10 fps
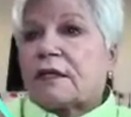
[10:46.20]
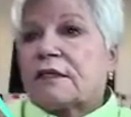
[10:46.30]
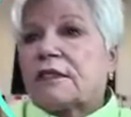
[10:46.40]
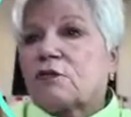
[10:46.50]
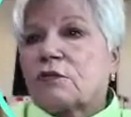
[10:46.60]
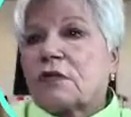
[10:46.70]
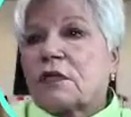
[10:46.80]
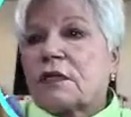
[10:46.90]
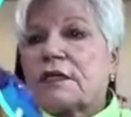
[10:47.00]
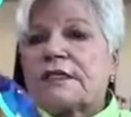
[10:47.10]
this one
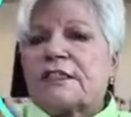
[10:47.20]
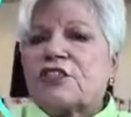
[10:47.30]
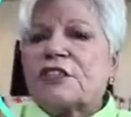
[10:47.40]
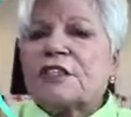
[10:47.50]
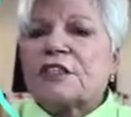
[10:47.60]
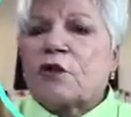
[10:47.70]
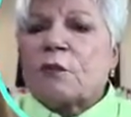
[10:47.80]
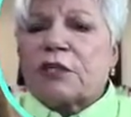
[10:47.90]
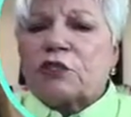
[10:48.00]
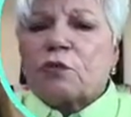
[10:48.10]
is just so
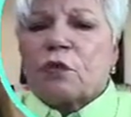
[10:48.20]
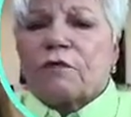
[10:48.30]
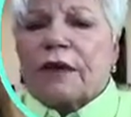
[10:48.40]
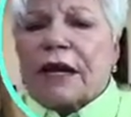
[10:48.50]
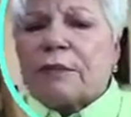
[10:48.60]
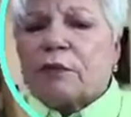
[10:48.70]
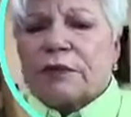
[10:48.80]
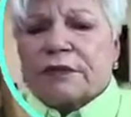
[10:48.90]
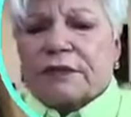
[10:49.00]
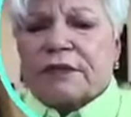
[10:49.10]
much more
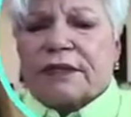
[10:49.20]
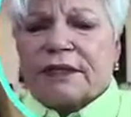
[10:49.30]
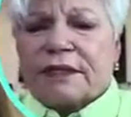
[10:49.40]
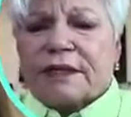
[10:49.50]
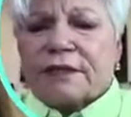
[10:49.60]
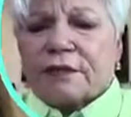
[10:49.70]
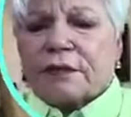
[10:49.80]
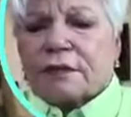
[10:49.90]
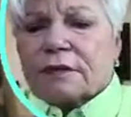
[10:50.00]
vibrant than the other.